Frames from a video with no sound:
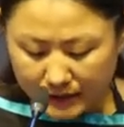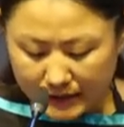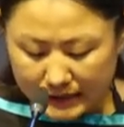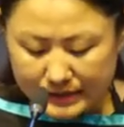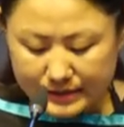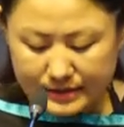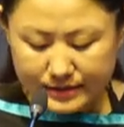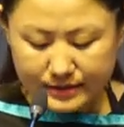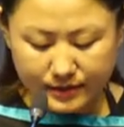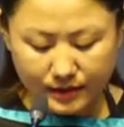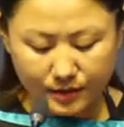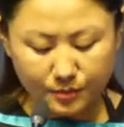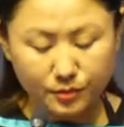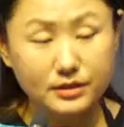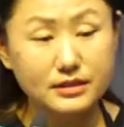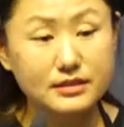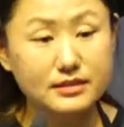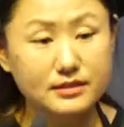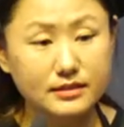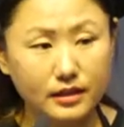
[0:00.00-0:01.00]
please come
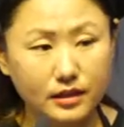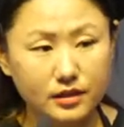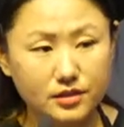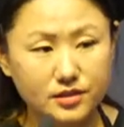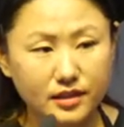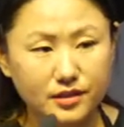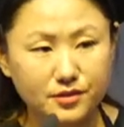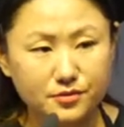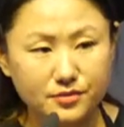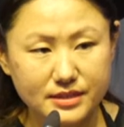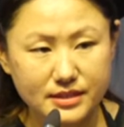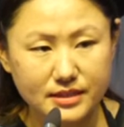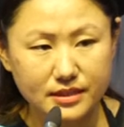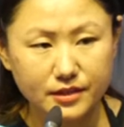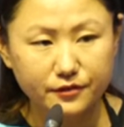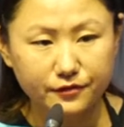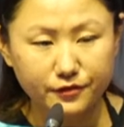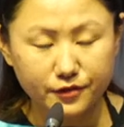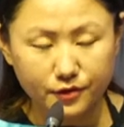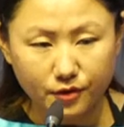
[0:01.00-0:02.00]
on stage and
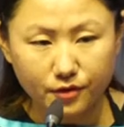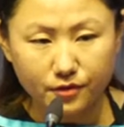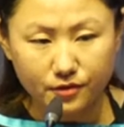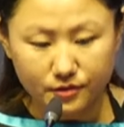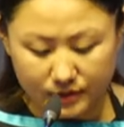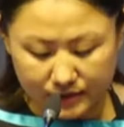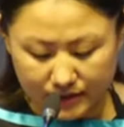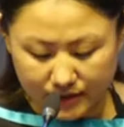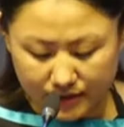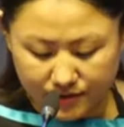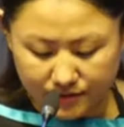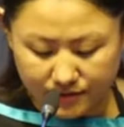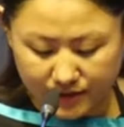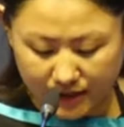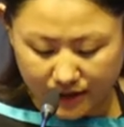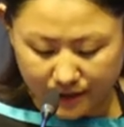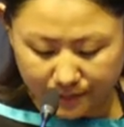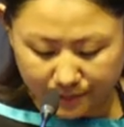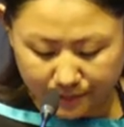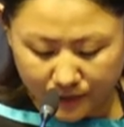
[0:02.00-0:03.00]
receive your
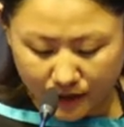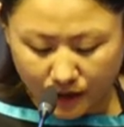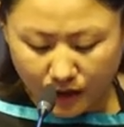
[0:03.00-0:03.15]
degree.